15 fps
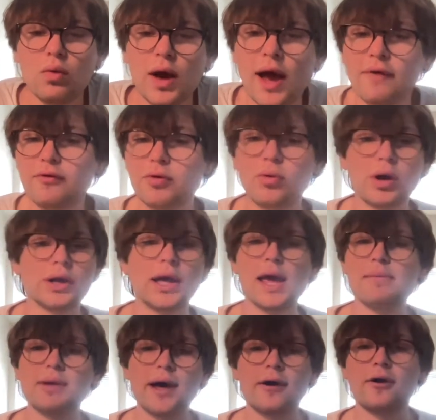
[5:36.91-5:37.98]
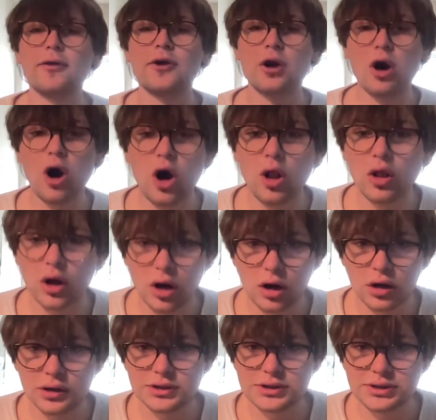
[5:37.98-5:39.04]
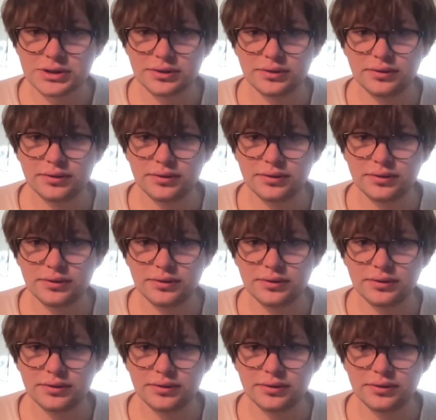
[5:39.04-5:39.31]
everyone came down on their oligarchs,